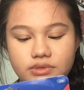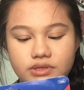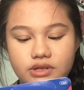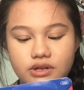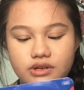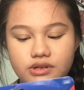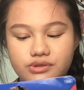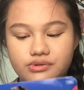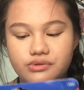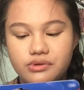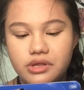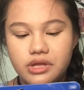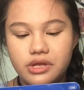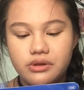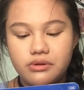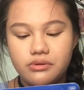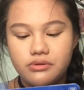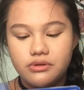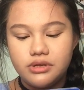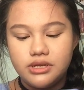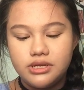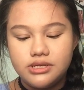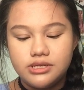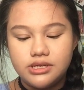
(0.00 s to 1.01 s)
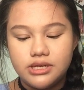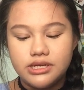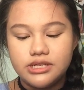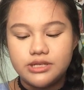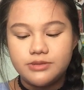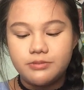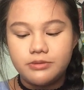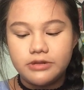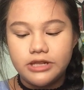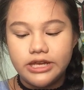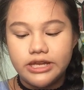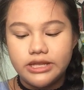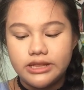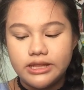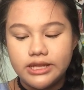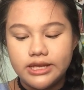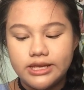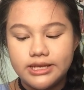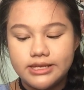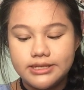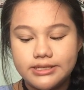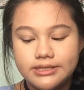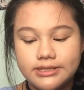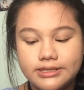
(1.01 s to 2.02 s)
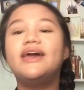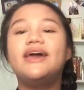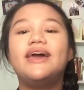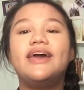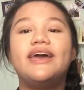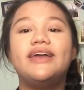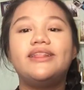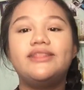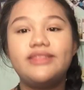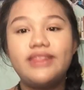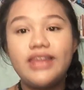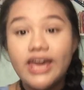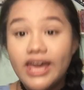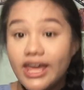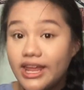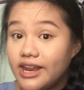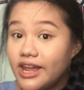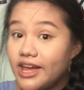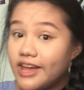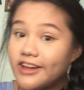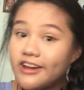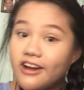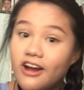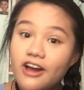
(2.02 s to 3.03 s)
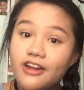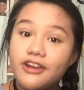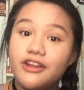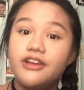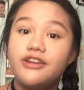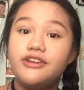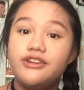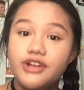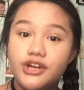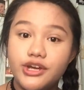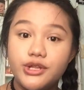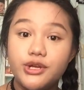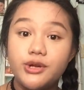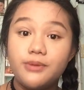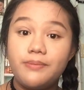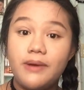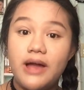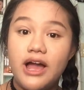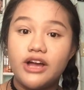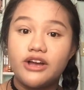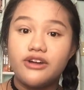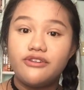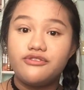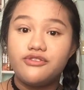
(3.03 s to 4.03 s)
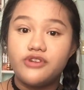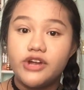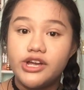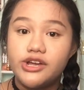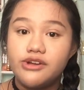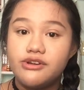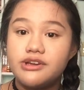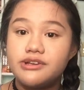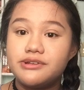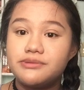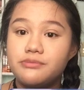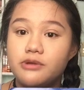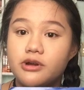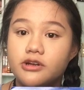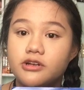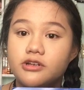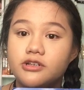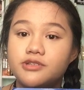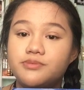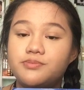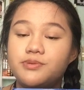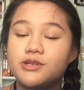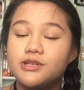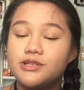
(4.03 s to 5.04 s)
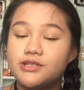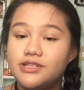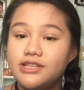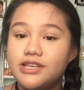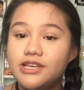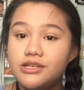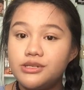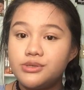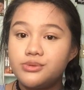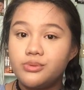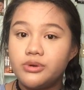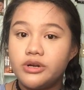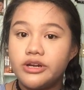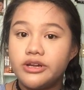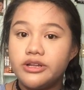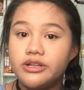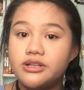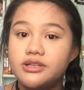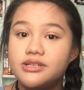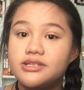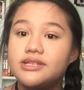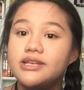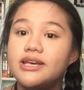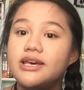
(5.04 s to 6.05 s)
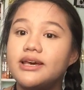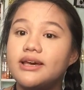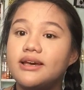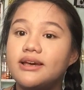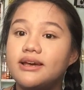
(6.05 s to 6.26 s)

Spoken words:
there's really no need to explain this. And then I got another pack of dry erase markers because these ones